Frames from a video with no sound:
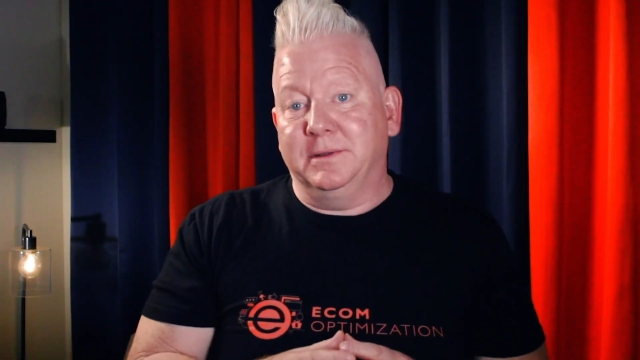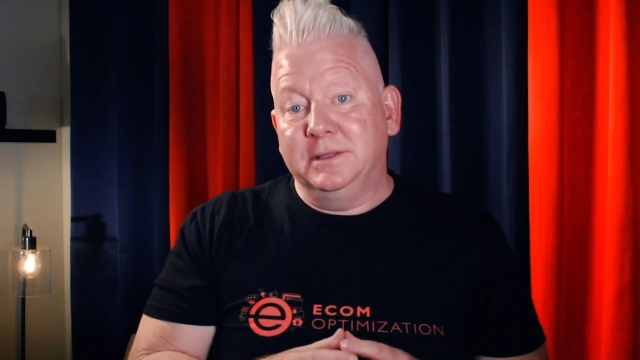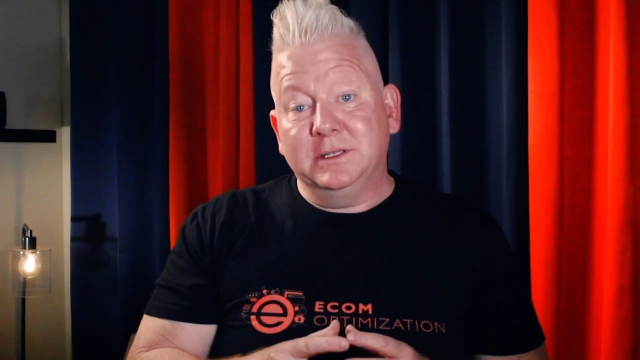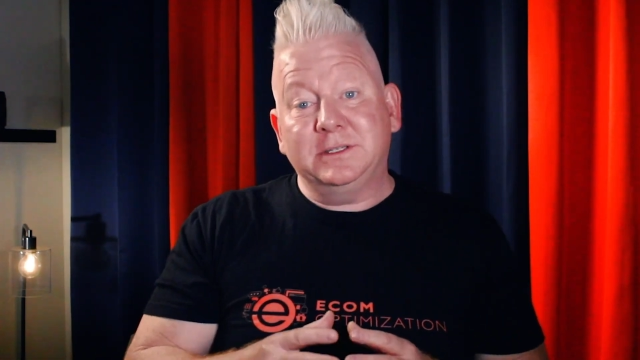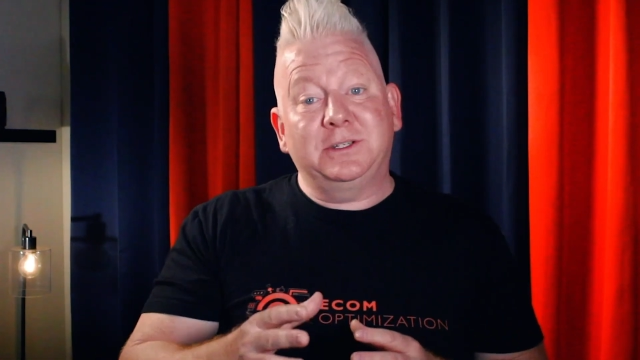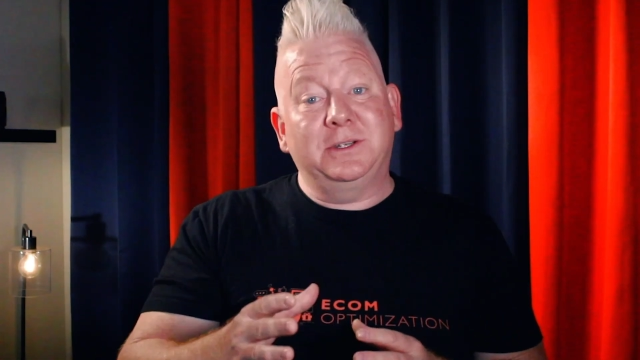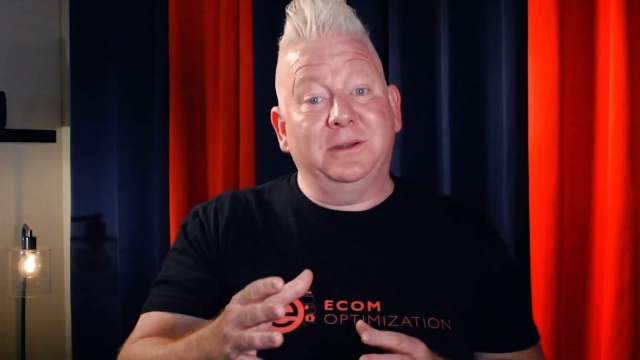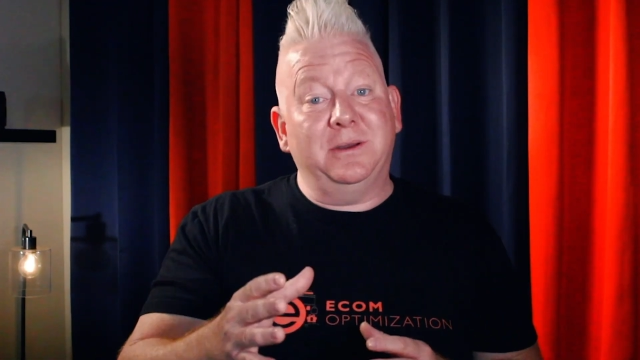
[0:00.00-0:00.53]
And
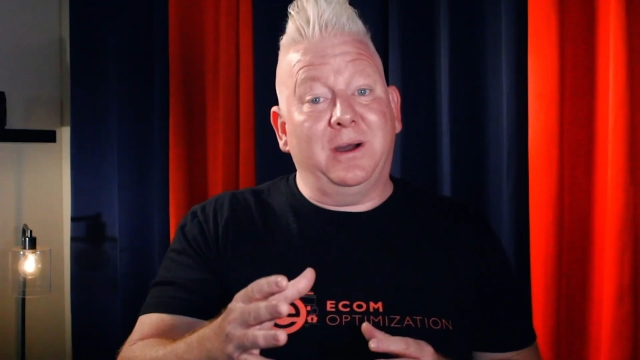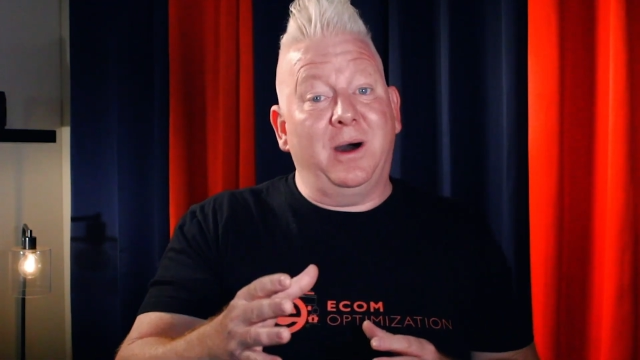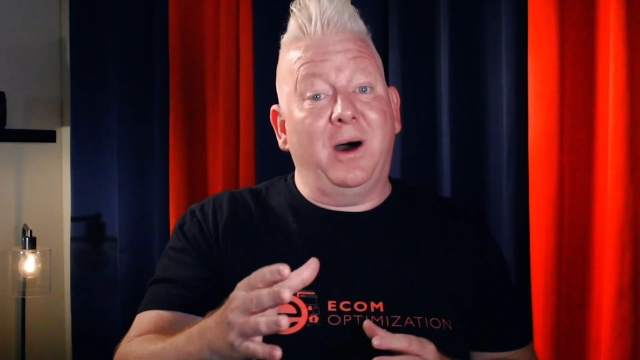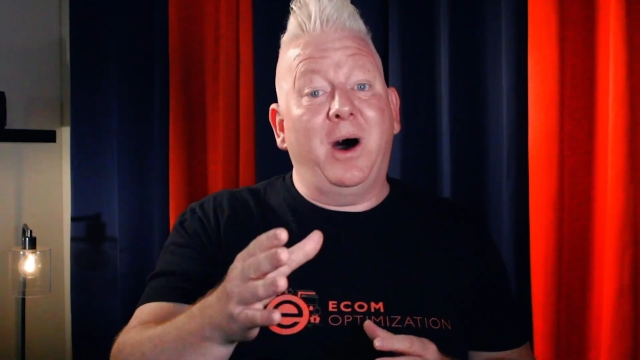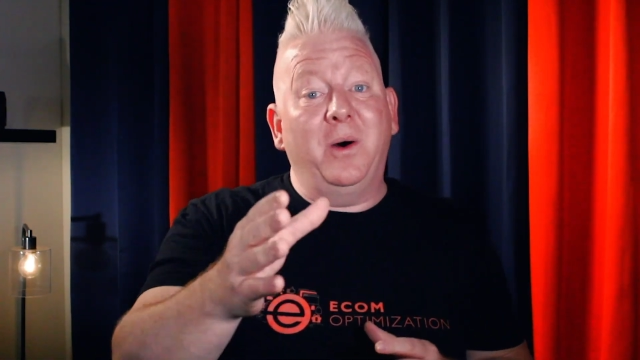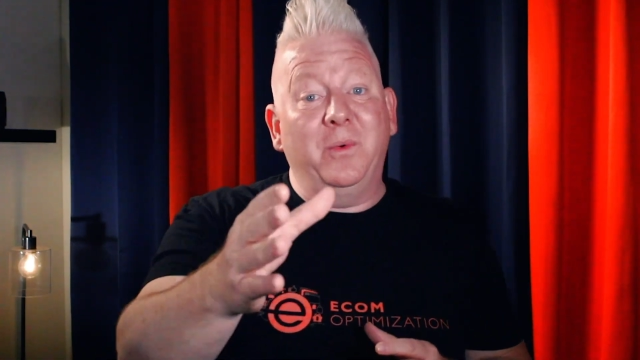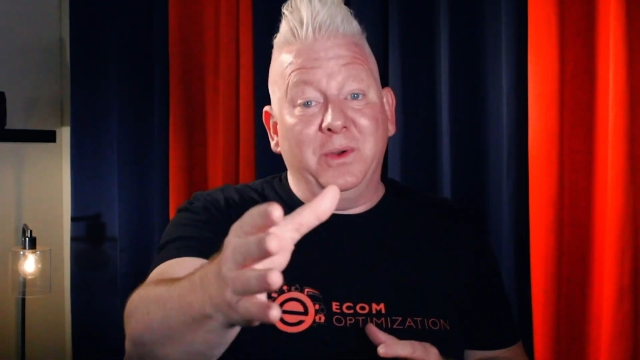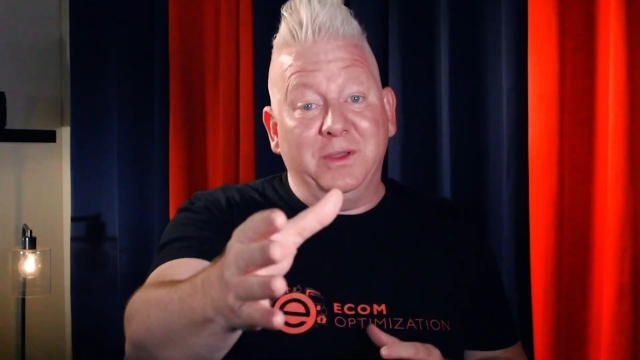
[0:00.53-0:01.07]
this should
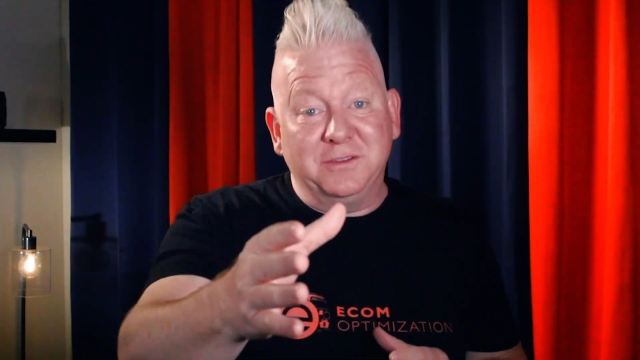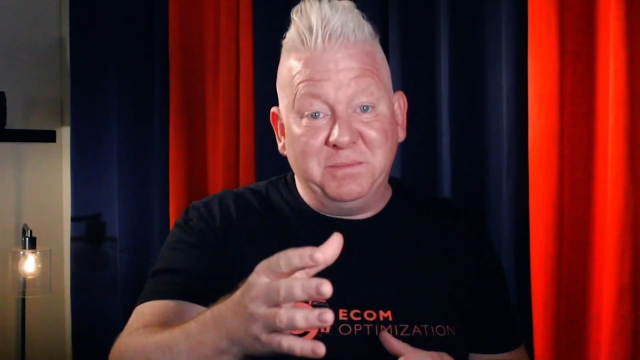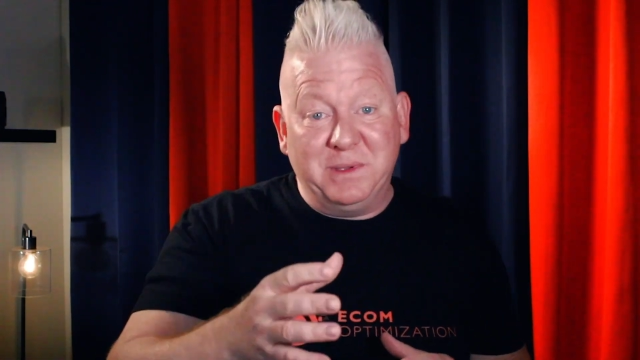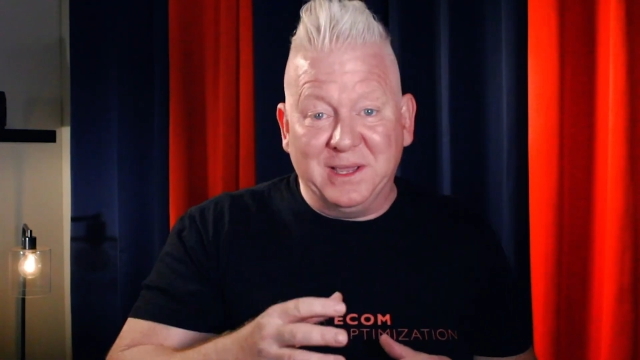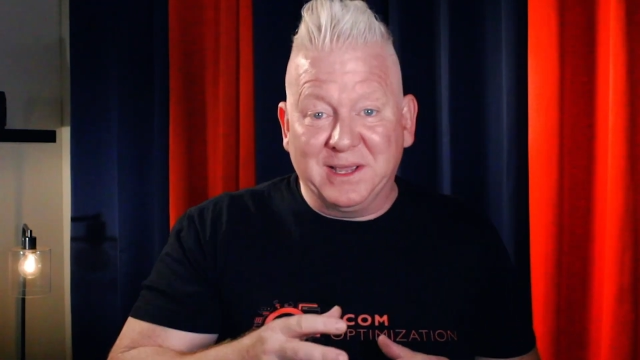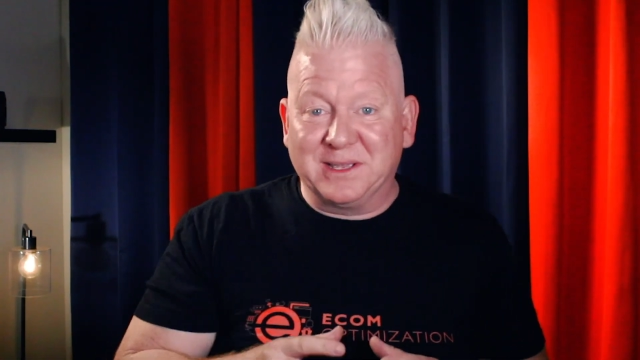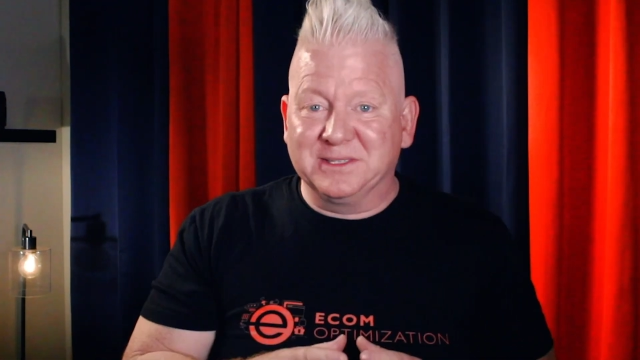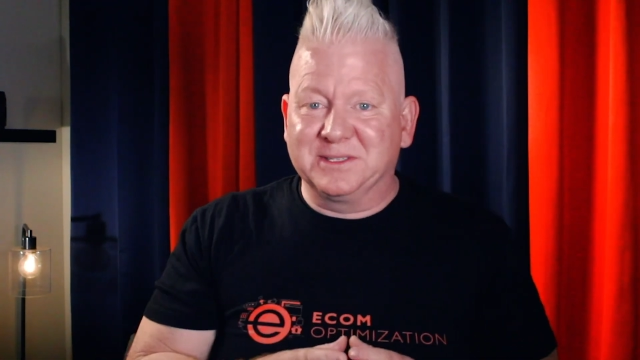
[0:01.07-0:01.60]
always
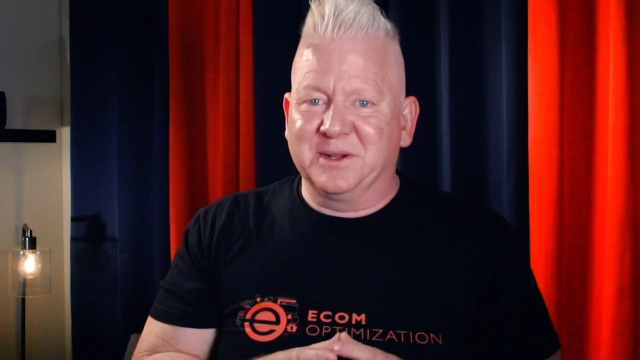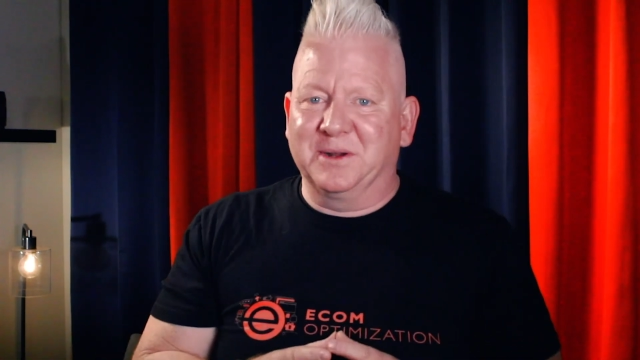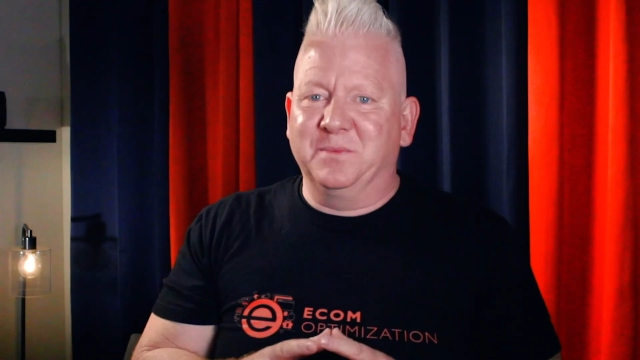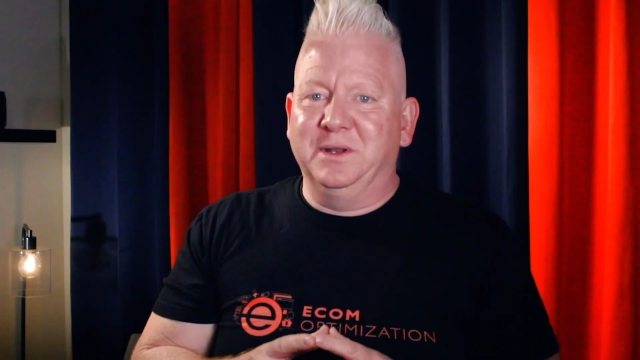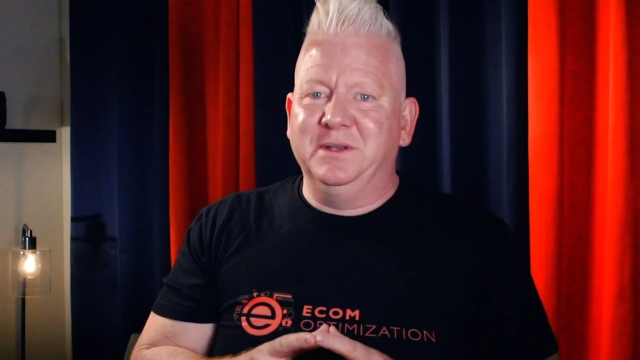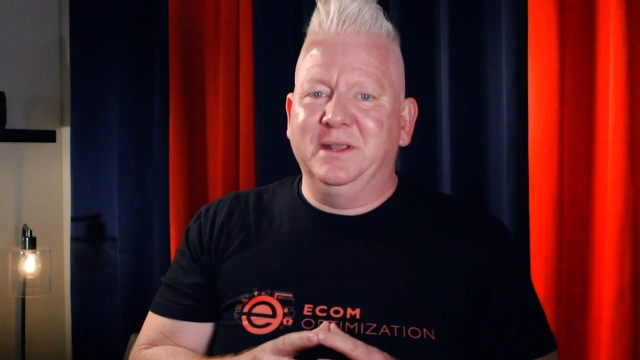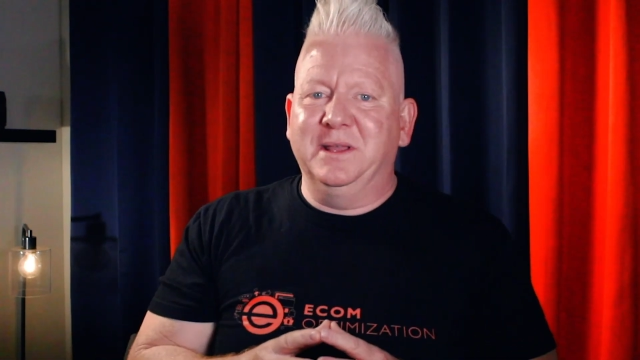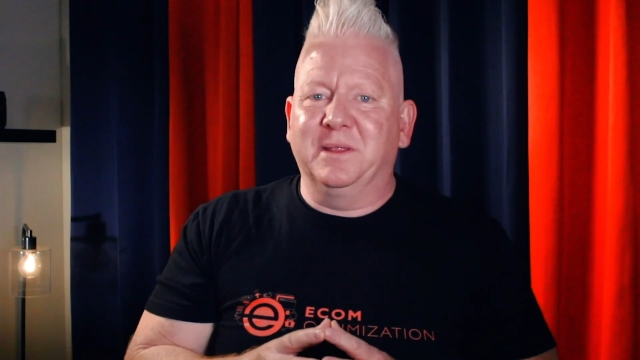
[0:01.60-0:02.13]
be a concern
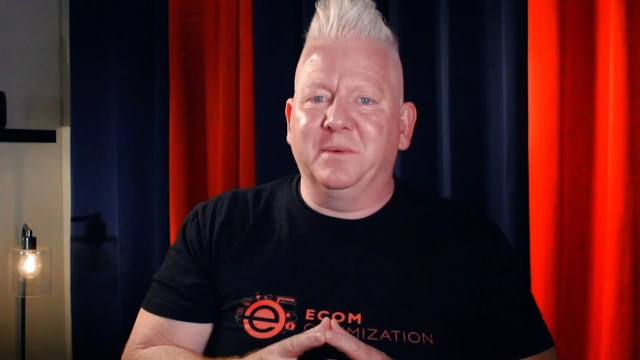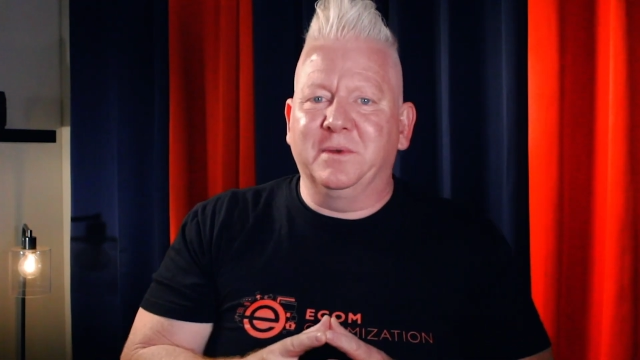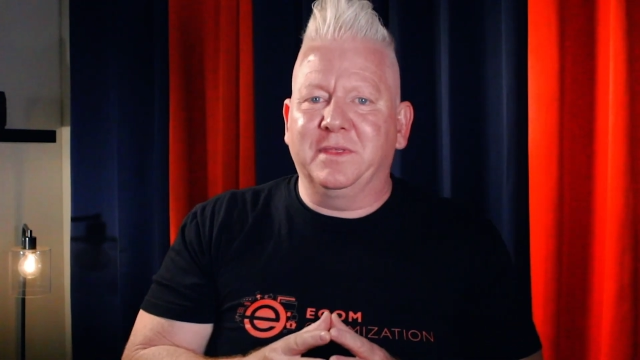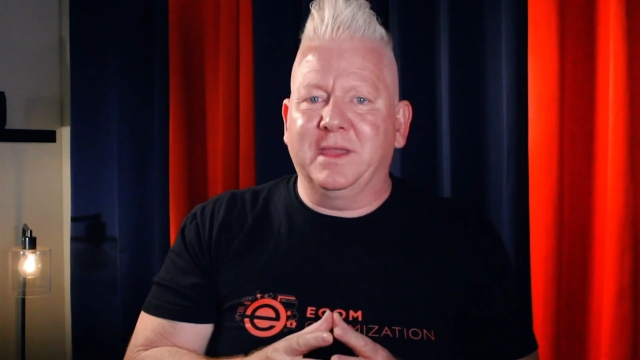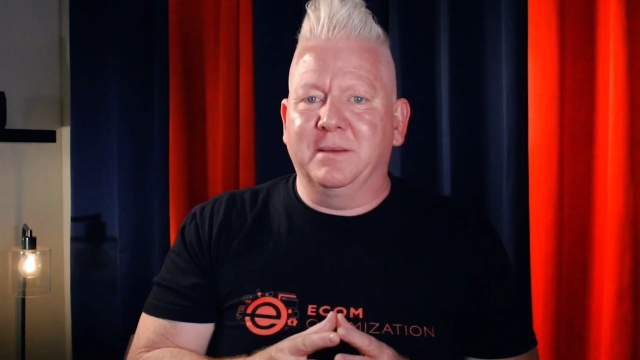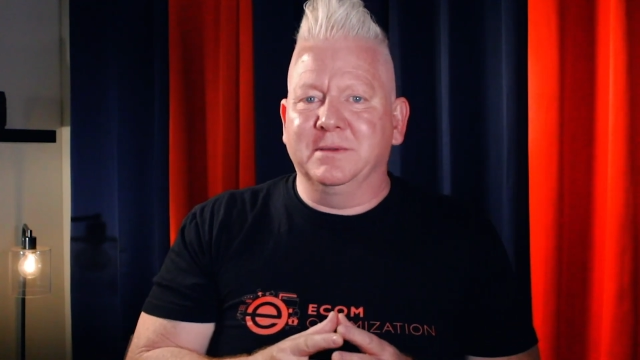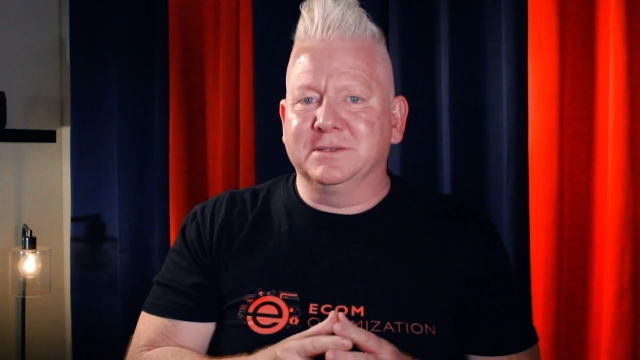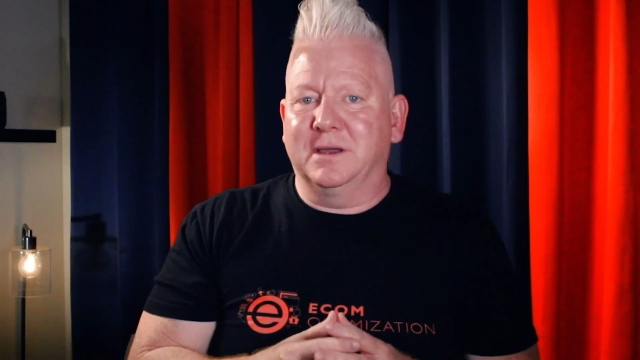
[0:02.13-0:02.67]
when dealing with
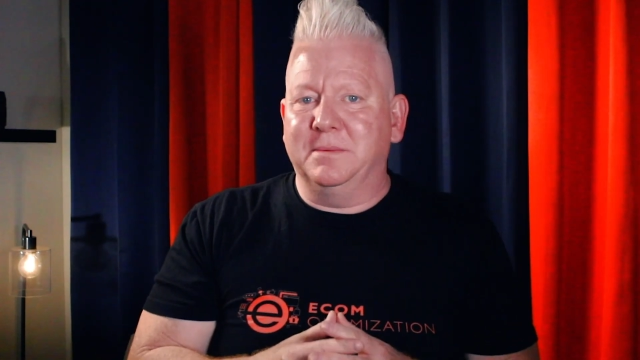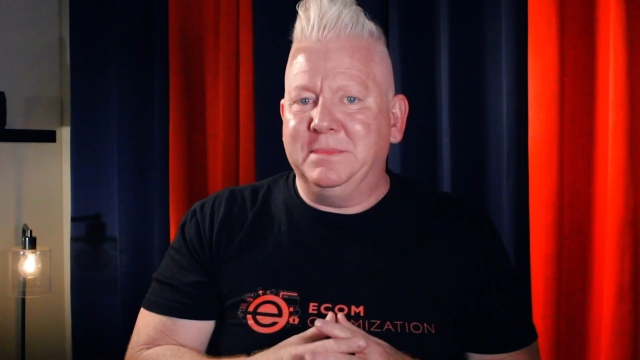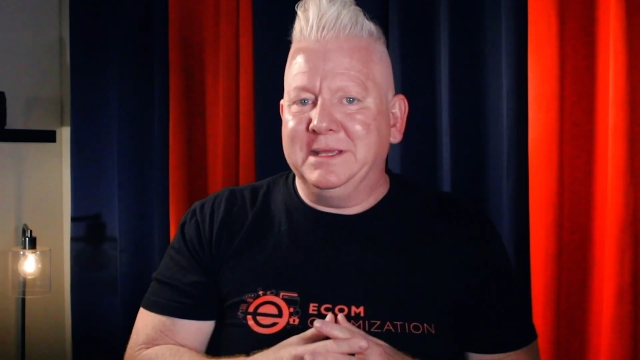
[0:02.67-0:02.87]
Amazon,